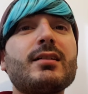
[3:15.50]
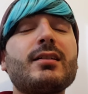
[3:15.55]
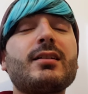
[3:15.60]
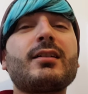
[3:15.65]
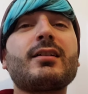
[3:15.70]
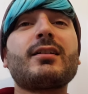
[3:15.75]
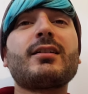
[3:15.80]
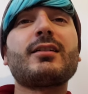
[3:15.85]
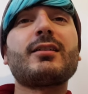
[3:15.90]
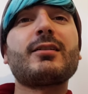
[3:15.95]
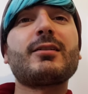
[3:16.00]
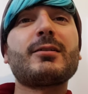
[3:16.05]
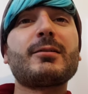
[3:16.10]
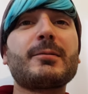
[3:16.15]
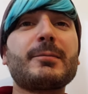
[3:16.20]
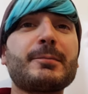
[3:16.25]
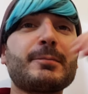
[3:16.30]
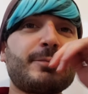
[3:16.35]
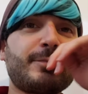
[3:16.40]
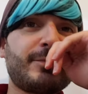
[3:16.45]

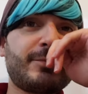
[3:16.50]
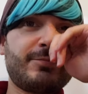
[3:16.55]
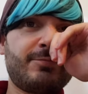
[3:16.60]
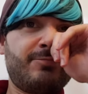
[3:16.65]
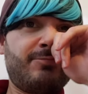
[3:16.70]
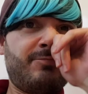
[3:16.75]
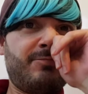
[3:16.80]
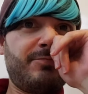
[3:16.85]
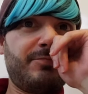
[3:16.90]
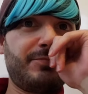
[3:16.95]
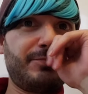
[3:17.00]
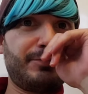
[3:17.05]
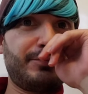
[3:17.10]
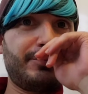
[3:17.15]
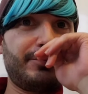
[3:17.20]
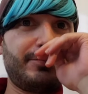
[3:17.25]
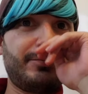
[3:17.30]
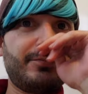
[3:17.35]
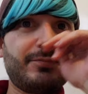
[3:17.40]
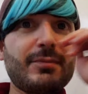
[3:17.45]
A
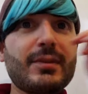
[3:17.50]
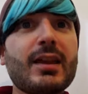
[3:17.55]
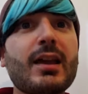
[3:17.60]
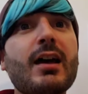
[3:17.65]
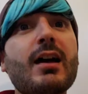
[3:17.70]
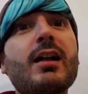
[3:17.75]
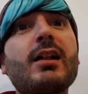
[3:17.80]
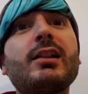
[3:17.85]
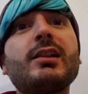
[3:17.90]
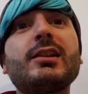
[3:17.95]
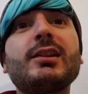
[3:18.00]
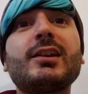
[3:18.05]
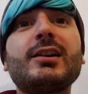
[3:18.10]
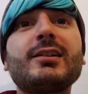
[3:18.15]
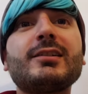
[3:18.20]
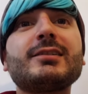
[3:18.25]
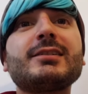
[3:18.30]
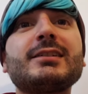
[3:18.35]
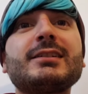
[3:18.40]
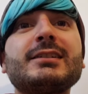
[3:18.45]

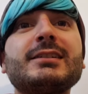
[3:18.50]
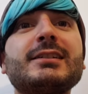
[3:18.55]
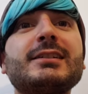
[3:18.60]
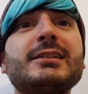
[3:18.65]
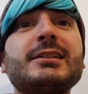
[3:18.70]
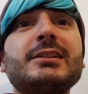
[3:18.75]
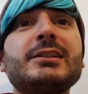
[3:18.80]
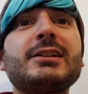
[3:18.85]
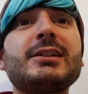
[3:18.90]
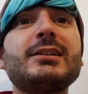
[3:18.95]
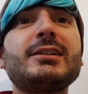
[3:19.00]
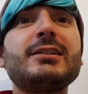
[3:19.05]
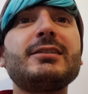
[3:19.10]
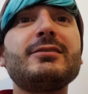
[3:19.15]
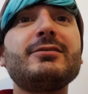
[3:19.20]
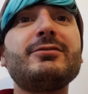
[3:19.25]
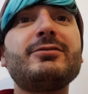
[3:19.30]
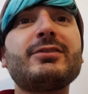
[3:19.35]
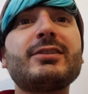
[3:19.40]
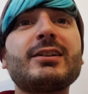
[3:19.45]
lot
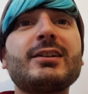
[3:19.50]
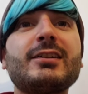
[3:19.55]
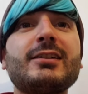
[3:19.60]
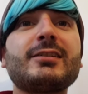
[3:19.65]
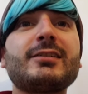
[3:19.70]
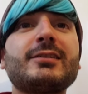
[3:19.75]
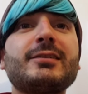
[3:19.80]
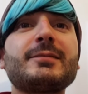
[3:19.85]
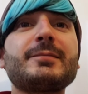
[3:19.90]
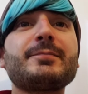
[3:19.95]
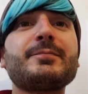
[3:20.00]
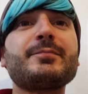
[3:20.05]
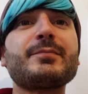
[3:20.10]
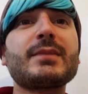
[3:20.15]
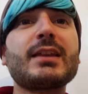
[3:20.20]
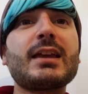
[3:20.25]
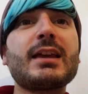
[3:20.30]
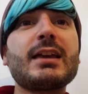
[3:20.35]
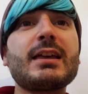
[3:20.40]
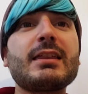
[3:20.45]
of
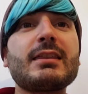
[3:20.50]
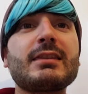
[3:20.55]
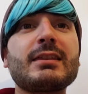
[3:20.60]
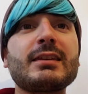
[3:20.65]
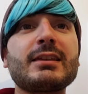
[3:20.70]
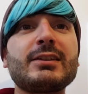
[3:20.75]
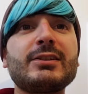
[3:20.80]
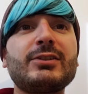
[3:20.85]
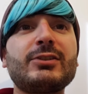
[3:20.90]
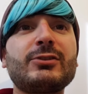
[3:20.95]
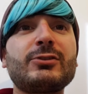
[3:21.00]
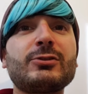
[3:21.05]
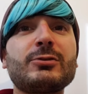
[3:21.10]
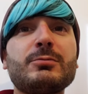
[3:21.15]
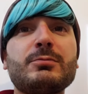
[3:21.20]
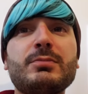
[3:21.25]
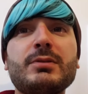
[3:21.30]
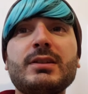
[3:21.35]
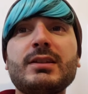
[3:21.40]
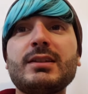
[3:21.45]
things
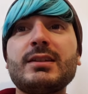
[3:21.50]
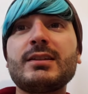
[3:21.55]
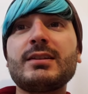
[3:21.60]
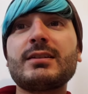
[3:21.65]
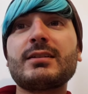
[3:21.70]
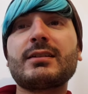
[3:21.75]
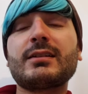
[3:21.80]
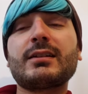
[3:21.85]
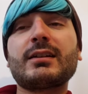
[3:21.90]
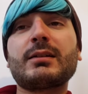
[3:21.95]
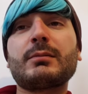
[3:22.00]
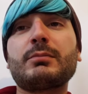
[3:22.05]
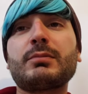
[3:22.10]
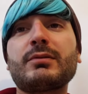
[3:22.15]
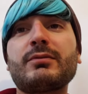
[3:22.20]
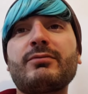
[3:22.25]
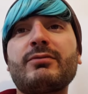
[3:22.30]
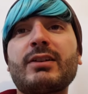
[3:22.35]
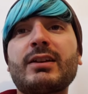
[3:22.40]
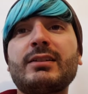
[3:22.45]
could be
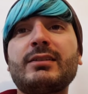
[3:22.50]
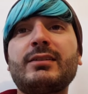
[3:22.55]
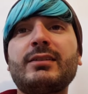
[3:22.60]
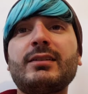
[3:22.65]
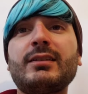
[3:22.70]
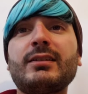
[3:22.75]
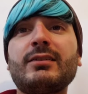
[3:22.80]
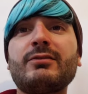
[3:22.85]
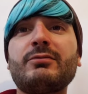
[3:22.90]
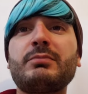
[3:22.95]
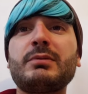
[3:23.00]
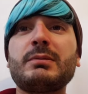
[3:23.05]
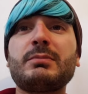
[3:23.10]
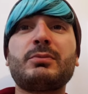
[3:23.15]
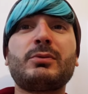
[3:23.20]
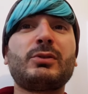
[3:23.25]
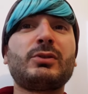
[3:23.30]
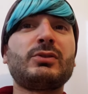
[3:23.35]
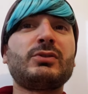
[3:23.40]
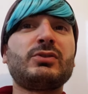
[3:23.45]
prevented if
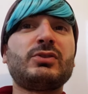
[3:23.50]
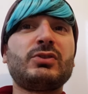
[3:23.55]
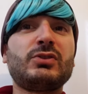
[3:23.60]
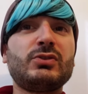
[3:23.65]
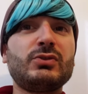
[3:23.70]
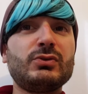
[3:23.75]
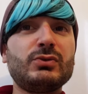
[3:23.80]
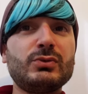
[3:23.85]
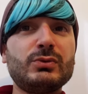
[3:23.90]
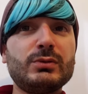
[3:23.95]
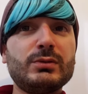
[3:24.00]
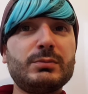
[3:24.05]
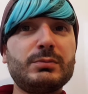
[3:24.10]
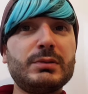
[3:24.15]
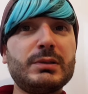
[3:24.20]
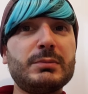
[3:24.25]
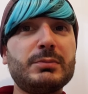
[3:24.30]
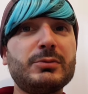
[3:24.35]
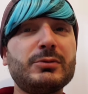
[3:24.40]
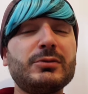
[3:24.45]
people knew
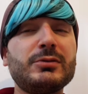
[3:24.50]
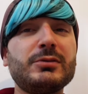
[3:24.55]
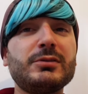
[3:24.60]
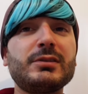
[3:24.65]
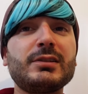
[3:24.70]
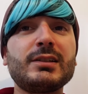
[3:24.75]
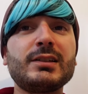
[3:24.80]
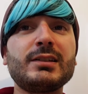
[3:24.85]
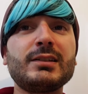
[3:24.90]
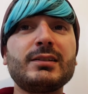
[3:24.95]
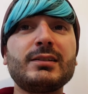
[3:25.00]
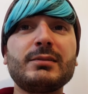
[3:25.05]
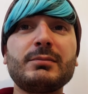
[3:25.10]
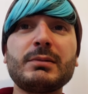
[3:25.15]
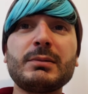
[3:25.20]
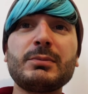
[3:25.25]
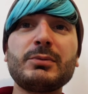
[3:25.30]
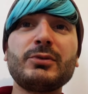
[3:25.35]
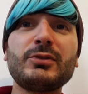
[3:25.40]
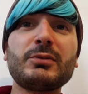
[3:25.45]

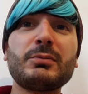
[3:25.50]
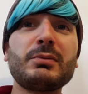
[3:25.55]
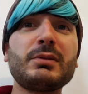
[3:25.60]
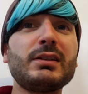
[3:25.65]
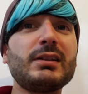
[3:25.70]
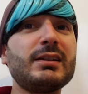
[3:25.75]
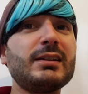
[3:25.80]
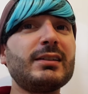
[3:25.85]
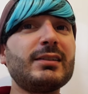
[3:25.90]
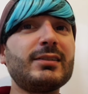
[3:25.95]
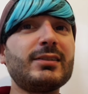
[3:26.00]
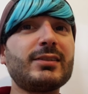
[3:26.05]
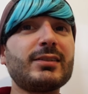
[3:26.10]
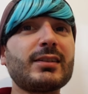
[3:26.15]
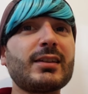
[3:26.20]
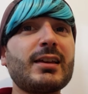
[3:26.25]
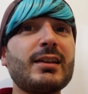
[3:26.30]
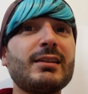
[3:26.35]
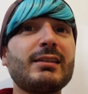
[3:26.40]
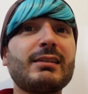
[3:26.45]
people's abilities,
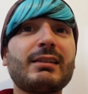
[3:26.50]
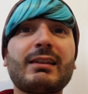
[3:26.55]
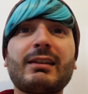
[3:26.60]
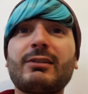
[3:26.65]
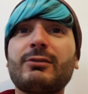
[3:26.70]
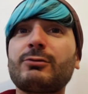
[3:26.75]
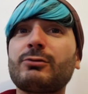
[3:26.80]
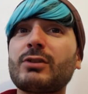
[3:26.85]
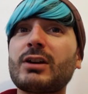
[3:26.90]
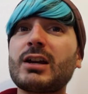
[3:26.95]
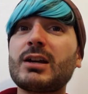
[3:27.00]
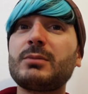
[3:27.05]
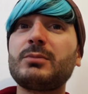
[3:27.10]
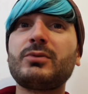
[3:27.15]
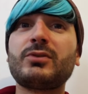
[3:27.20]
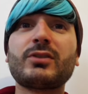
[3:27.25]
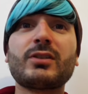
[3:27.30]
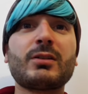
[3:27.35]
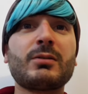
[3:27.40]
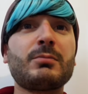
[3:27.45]
like
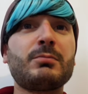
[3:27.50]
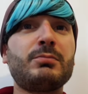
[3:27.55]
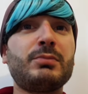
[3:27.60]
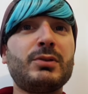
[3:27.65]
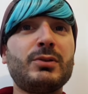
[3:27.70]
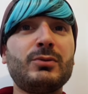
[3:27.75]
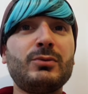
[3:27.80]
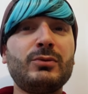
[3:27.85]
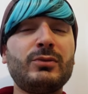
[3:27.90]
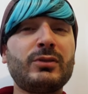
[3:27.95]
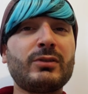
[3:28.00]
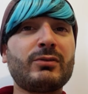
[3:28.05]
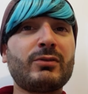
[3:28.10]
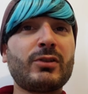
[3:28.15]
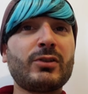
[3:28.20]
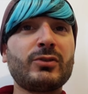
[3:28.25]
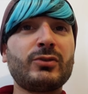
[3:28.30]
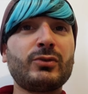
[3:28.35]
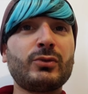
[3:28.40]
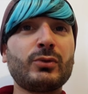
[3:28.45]
crimes, abuse of
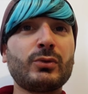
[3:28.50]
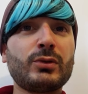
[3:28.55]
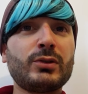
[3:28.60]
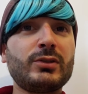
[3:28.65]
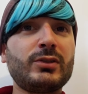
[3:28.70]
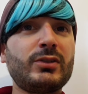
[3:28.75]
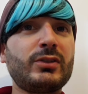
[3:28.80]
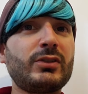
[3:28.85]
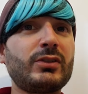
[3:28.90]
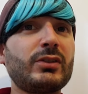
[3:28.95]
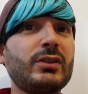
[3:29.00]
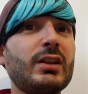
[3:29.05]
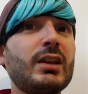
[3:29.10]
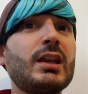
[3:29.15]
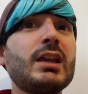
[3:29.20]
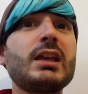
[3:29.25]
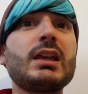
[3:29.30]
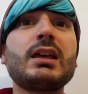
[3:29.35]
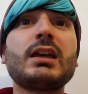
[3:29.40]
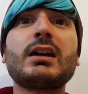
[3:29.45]
all sorts,
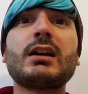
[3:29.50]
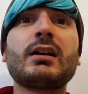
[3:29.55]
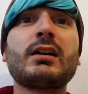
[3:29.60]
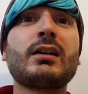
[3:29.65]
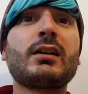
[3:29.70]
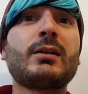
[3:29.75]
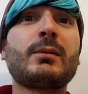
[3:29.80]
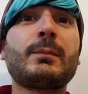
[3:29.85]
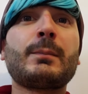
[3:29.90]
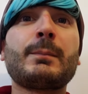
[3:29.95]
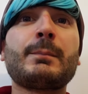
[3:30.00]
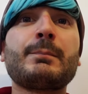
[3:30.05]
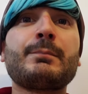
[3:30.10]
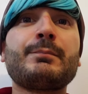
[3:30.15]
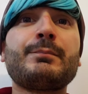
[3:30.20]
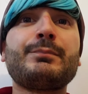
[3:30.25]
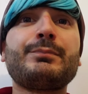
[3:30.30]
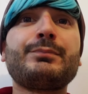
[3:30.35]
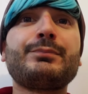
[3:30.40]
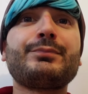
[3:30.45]

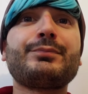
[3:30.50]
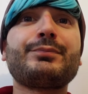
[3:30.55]
and